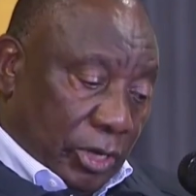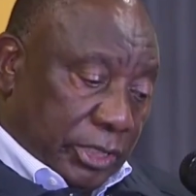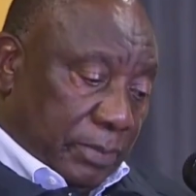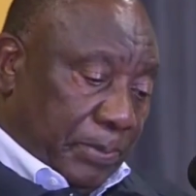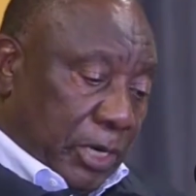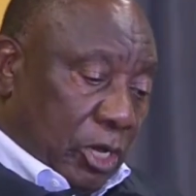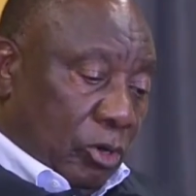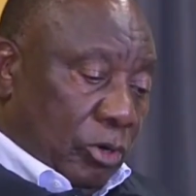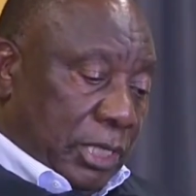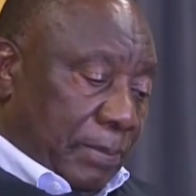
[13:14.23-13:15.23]
we will
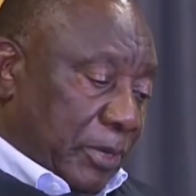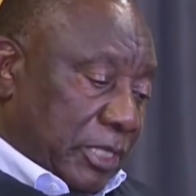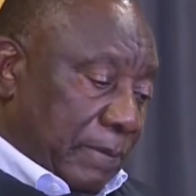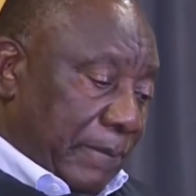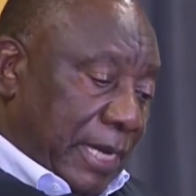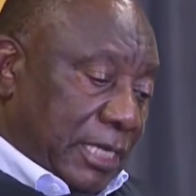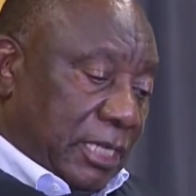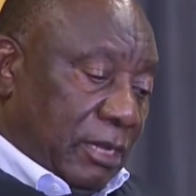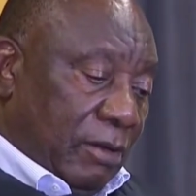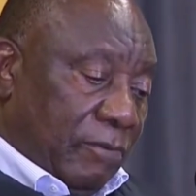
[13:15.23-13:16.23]
not preclude the
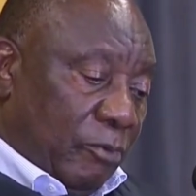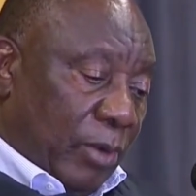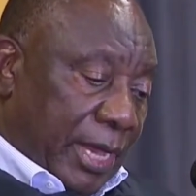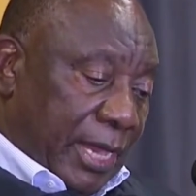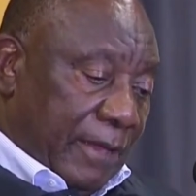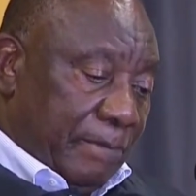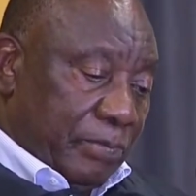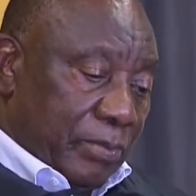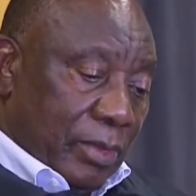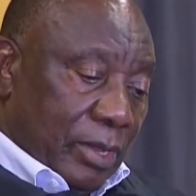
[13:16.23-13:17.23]
possibility of
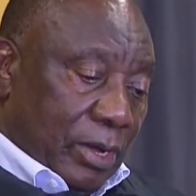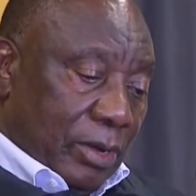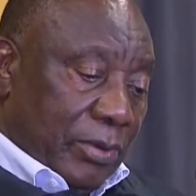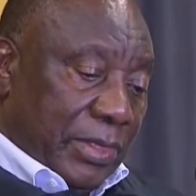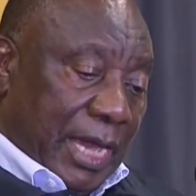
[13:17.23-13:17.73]
working